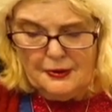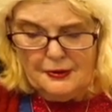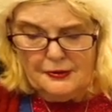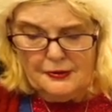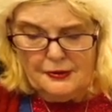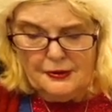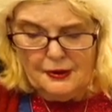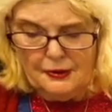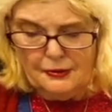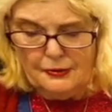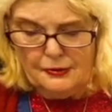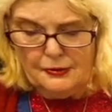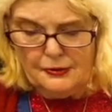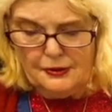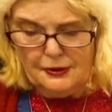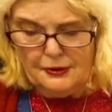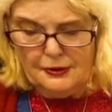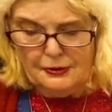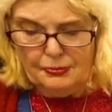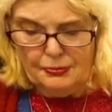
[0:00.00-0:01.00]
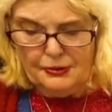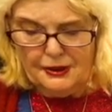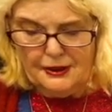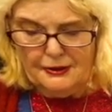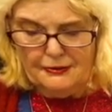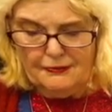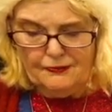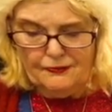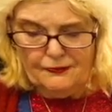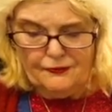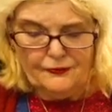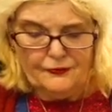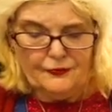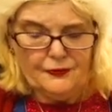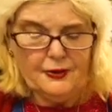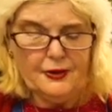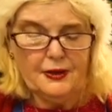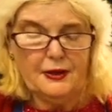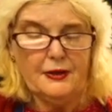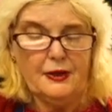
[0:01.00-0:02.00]
His nose is a bit
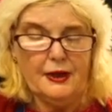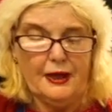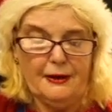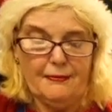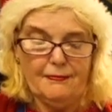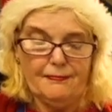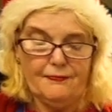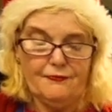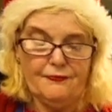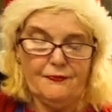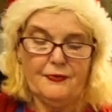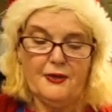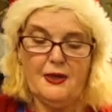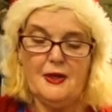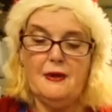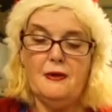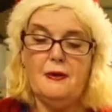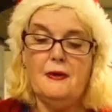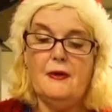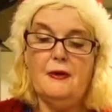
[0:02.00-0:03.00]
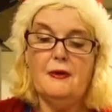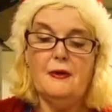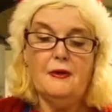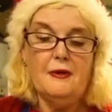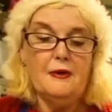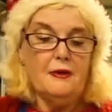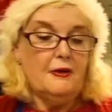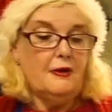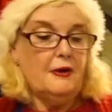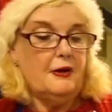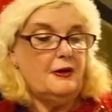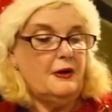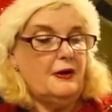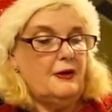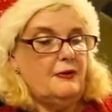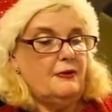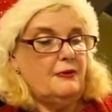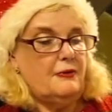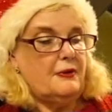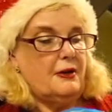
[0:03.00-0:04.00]
there. I
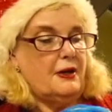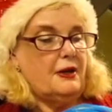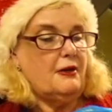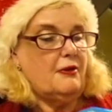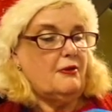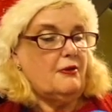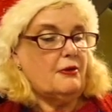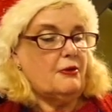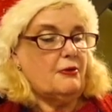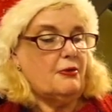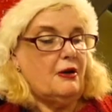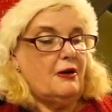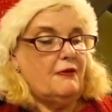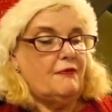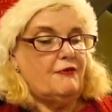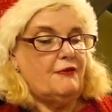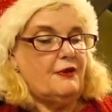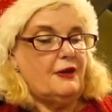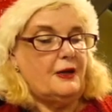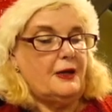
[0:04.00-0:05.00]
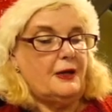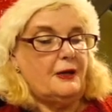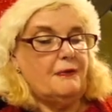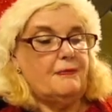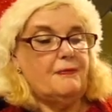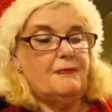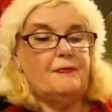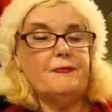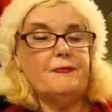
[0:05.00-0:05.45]
know, they are quite funny.